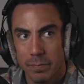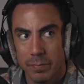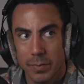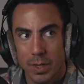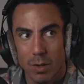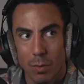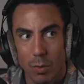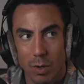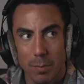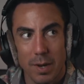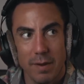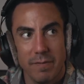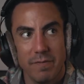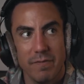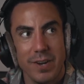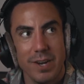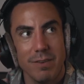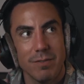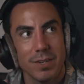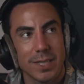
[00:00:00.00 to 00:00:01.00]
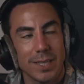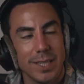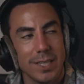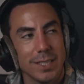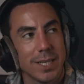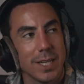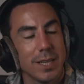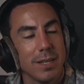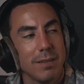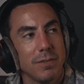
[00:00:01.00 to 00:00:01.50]
One of my favorite things
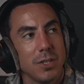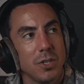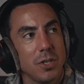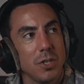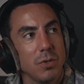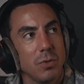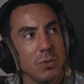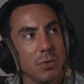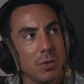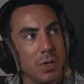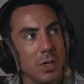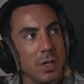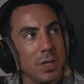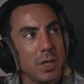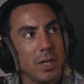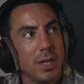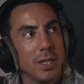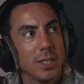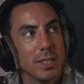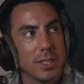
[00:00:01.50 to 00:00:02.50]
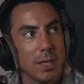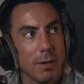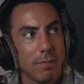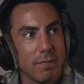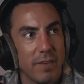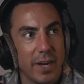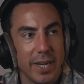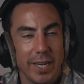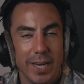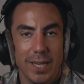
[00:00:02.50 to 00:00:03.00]
I love to do, because I'm
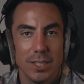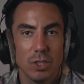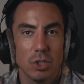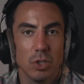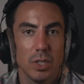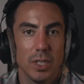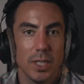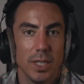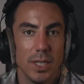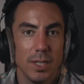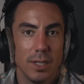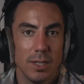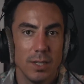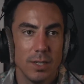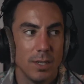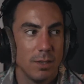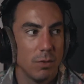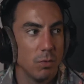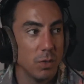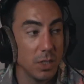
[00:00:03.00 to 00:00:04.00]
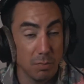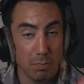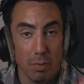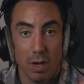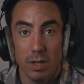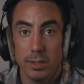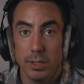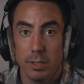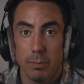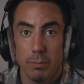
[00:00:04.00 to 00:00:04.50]
financially
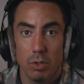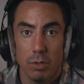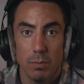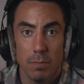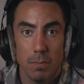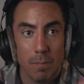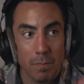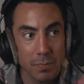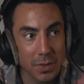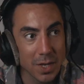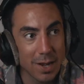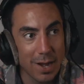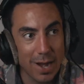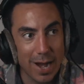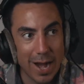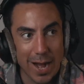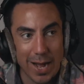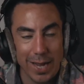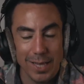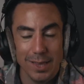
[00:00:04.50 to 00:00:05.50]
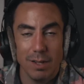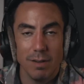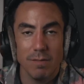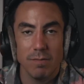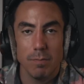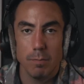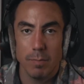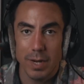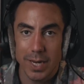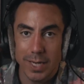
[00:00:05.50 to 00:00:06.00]
responsible, I love
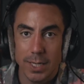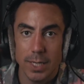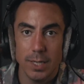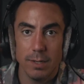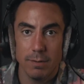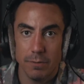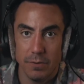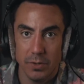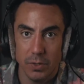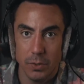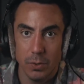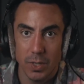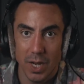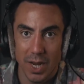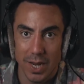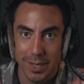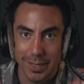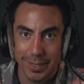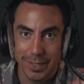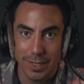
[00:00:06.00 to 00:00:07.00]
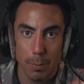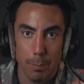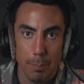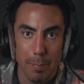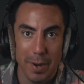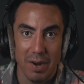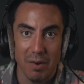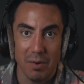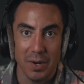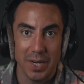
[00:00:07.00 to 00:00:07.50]
making food and then
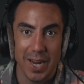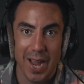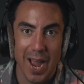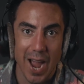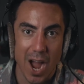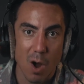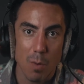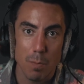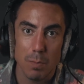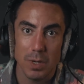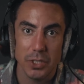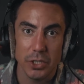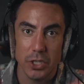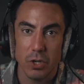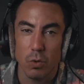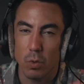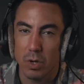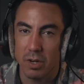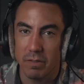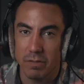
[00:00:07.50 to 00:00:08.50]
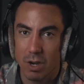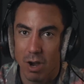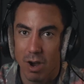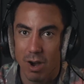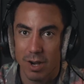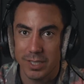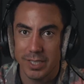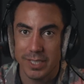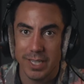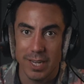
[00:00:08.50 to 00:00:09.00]
comparing how much it would have
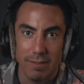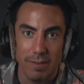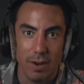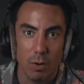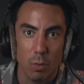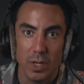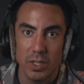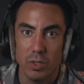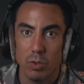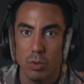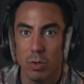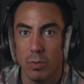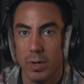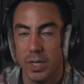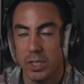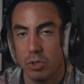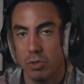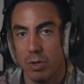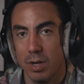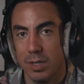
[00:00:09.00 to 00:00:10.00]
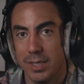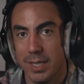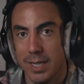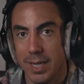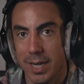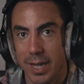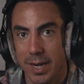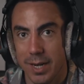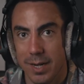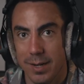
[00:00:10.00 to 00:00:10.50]
cost if I went to a restaurant to
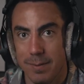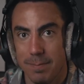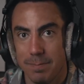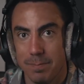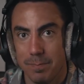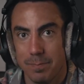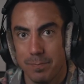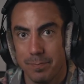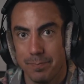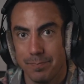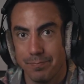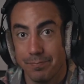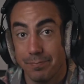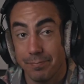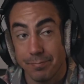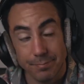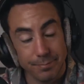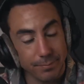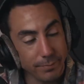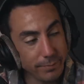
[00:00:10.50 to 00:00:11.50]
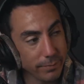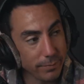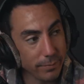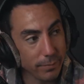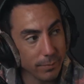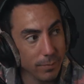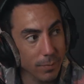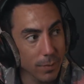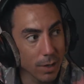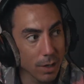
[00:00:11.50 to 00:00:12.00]
get
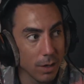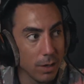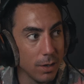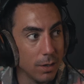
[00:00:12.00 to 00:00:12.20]
it.